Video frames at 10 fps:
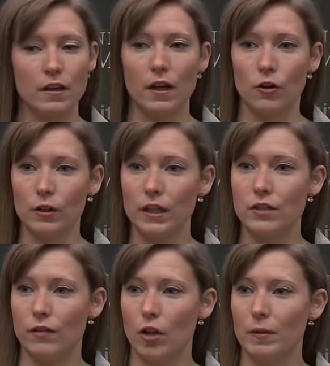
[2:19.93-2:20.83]
early in
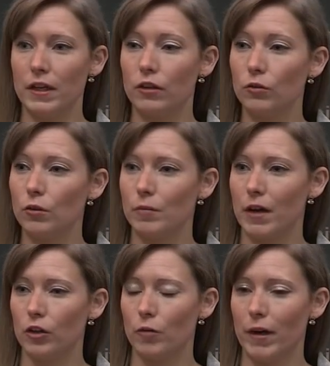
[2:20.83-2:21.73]
development and grew them
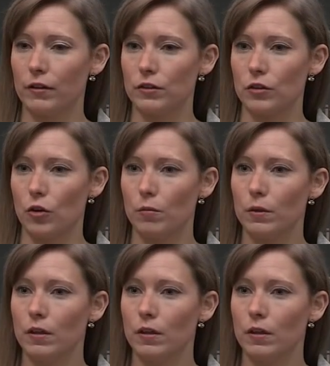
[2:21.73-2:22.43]
under a microscope.